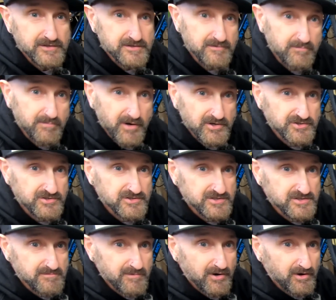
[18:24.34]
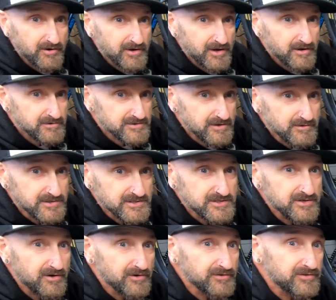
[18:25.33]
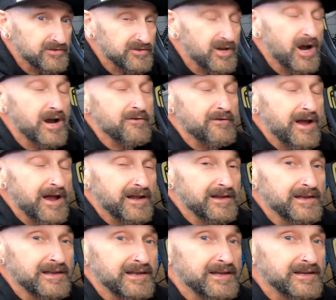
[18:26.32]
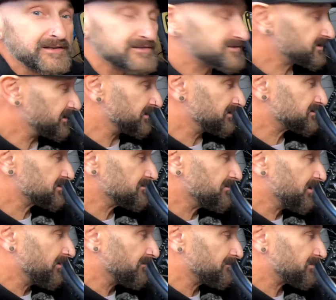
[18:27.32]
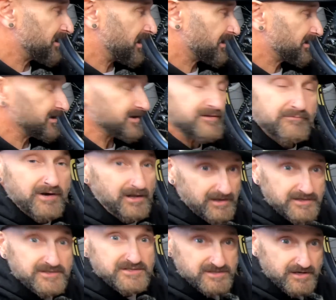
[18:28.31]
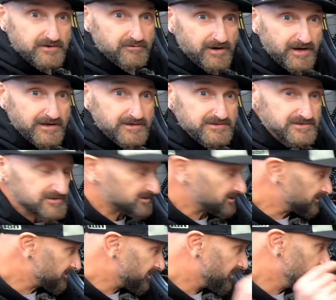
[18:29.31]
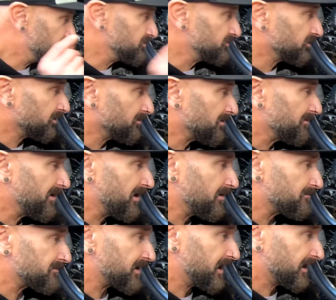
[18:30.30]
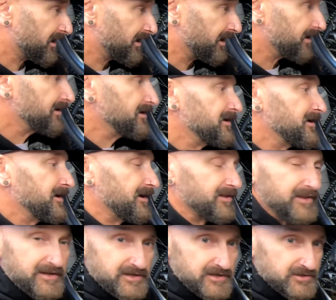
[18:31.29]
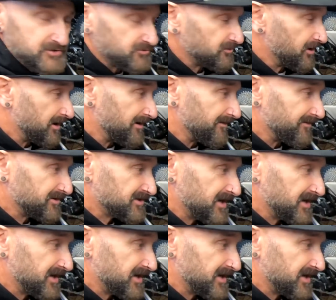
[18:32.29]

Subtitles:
to a Bosch and Shimano, so it's not directly linked into the bottom bracket, well, into the cranks. So you've got a normal bottom bracket, and then your drive is